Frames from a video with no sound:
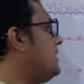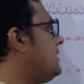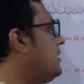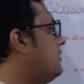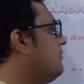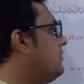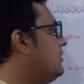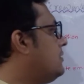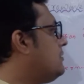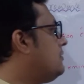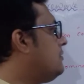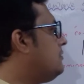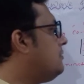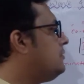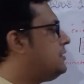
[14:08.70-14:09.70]
equals to
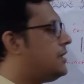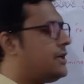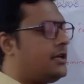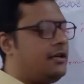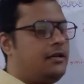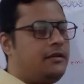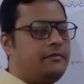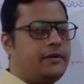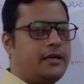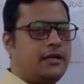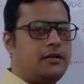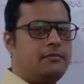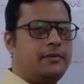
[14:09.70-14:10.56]
2 ZL divided